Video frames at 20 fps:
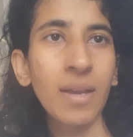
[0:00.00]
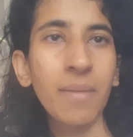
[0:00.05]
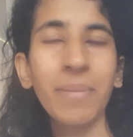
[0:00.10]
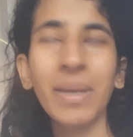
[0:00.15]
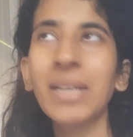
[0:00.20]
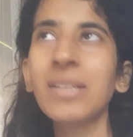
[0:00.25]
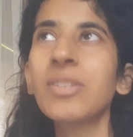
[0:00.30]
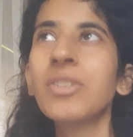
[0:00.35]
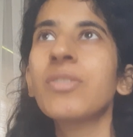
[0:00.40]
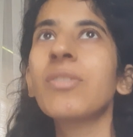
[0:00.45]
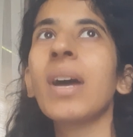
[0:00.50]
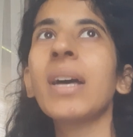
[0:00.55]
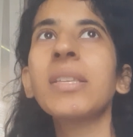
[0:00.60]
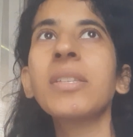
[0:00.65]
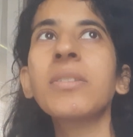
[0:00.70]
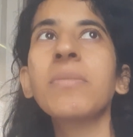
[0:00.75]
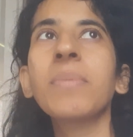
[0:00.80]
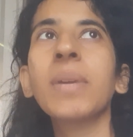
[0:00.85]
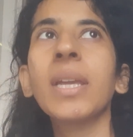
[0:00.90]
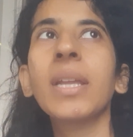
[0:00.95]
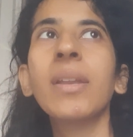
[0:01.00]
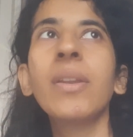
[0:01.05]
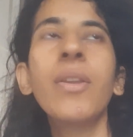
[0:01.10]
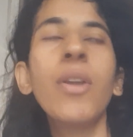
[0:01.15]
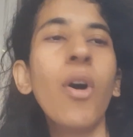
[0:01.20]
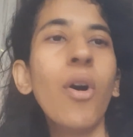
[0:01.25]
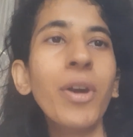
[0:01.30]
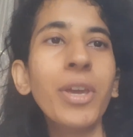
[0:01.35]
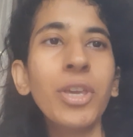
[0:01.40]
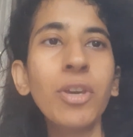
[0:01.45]
Because trust me,
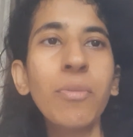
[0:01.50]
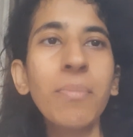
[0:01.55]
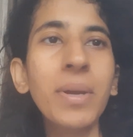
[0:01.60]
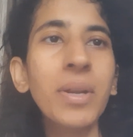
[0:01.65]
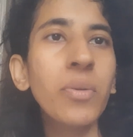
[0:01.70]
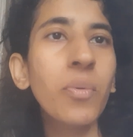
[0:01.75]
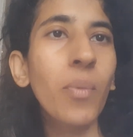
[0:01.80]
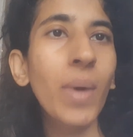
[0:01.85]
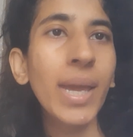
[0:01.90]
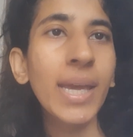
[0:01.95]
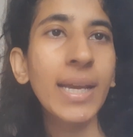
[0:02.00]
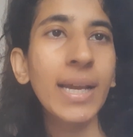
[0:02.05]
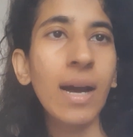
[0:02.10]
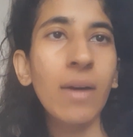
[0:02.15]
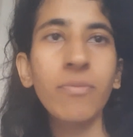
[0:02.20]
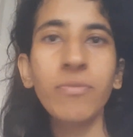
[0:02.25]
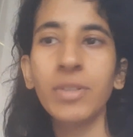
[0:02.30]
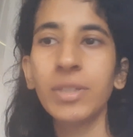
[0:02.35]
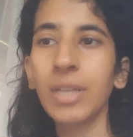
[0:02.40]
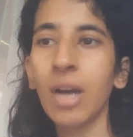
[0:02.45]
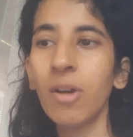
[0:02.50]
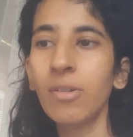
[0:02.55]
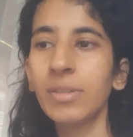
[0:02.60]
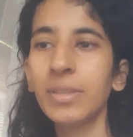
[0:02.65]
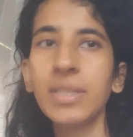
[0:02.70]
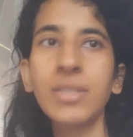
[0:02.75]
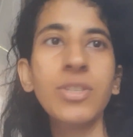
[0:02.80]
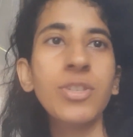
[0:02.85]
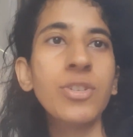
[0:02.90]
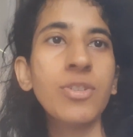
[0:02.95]
no human wake up without
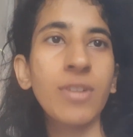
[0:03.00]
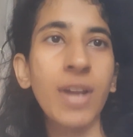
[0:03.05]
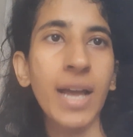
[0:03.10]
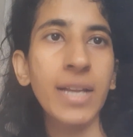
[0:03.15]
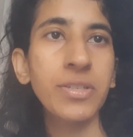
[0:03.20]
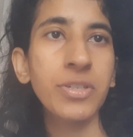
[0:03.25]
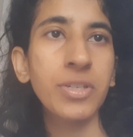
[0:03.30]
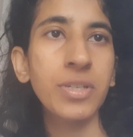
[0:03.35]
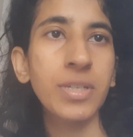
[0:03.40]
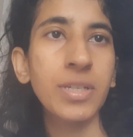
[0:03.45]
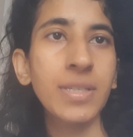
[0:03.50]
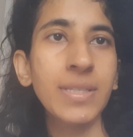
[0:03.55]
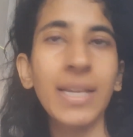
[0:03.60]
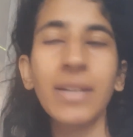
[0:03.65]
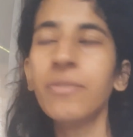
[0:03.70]
these tragedies,